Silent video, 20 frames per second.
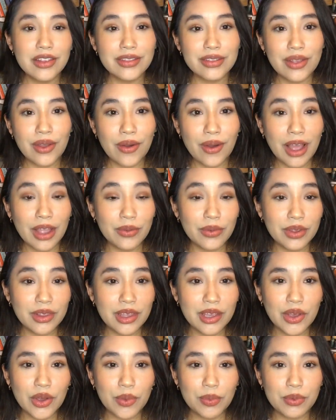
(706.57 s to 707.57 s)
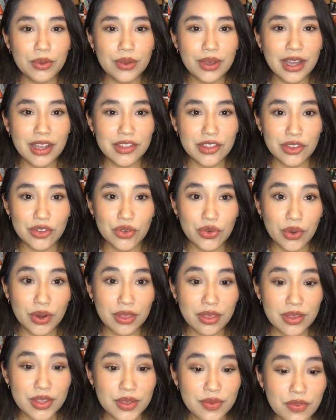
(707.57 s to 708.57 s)
So I really hope you guys enjoyed
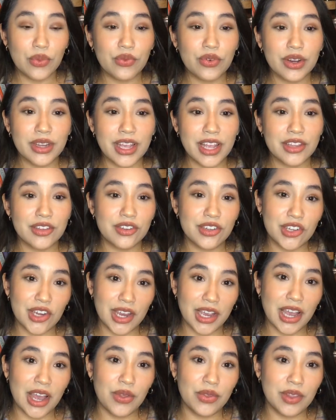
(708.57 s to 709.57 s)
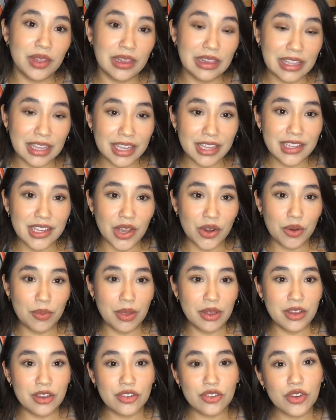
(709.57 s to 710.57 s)
this video. Don't forget to check out the link down in
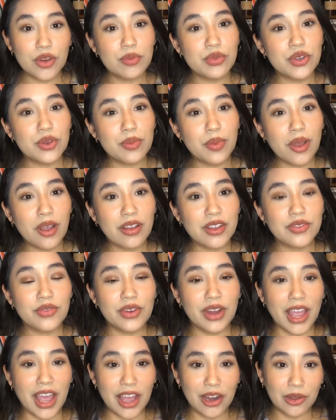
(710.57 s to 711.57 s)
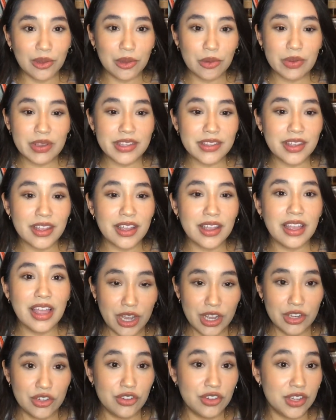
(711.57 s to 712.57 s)
my description box for Anna Luisa.
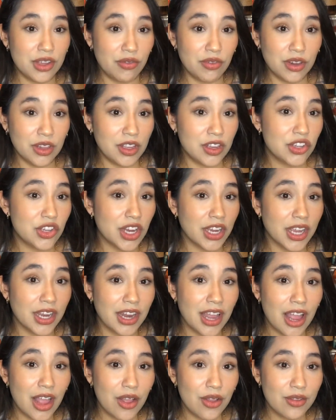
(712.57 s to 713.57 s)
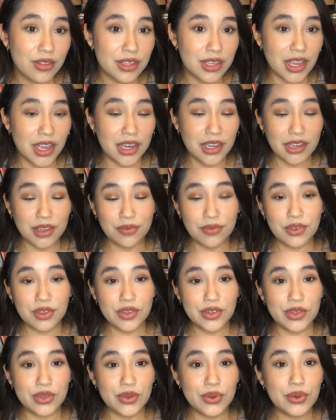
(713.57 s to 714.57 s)
I should definitely check it out. And if you
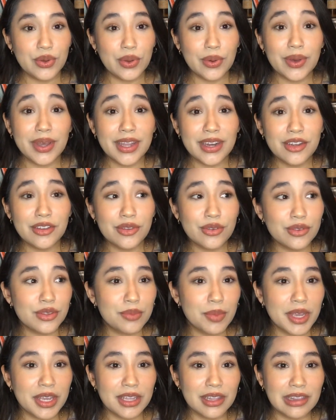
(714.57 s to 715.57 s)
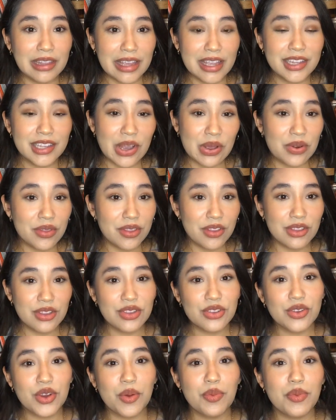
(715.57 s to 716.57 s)
do, go ahead and use my link down in the
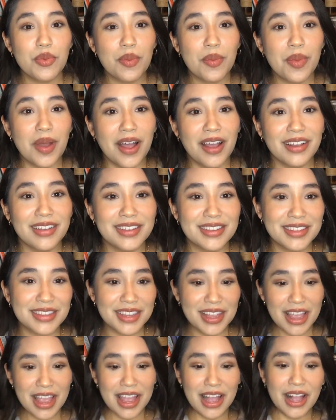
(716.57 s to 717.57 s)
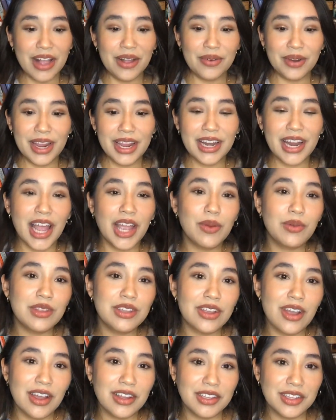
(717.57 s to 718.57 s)
description box. All right, I will
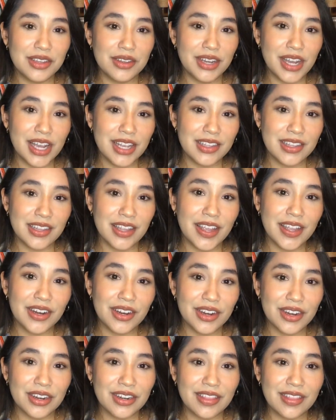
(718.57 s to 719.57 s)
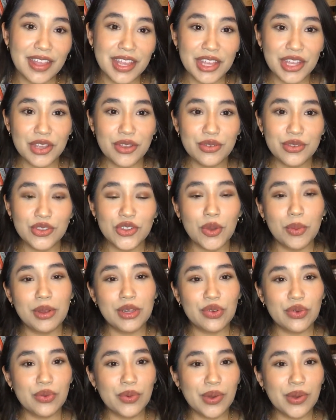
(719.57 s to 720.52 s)
talk to you guys later. Thank you so much for